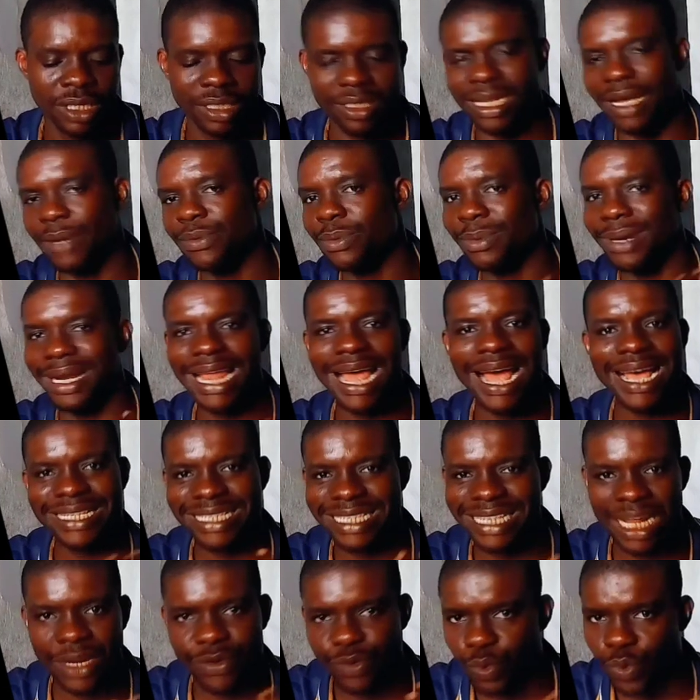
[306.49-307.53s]
JAMB normally
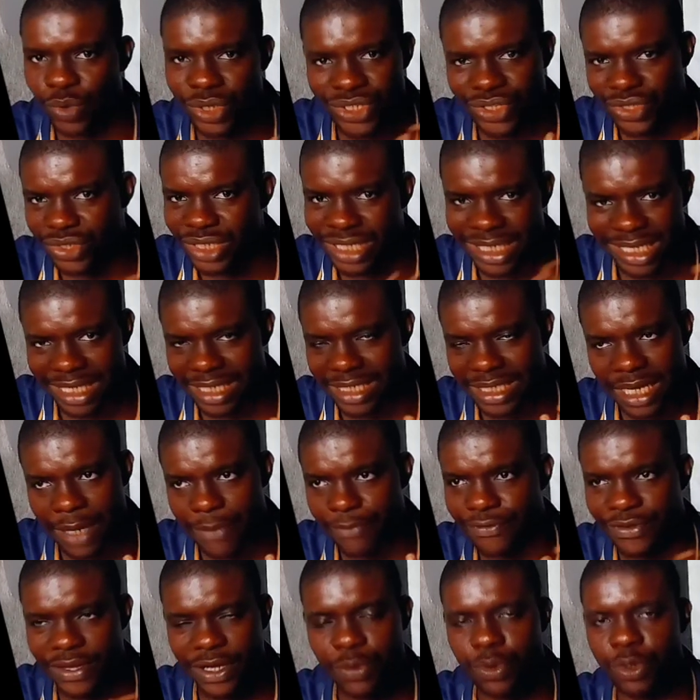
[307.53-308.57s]
asks this kind of question in the
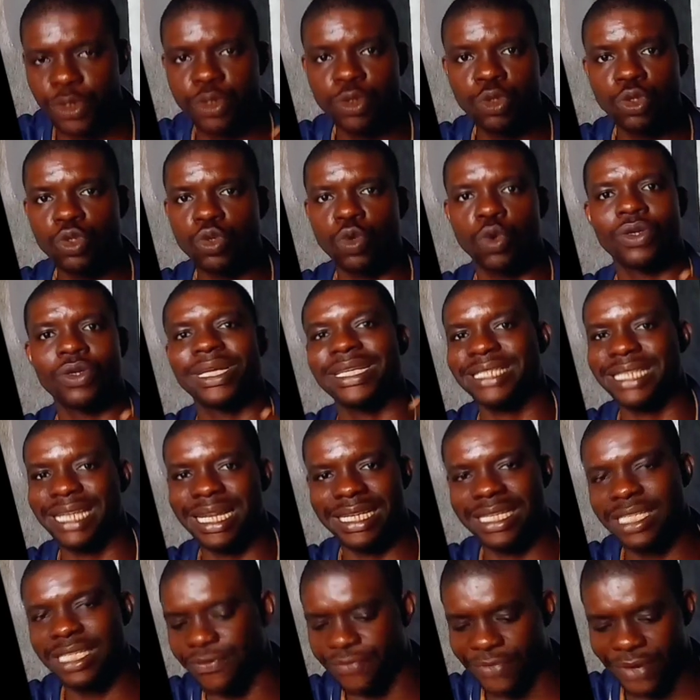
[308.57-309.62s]
exam very well. You need to
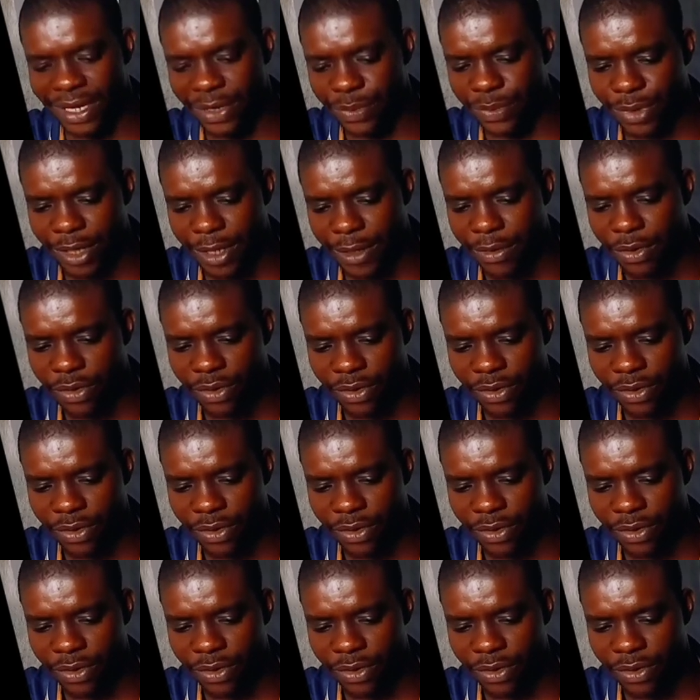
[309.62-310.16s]
understand it very well,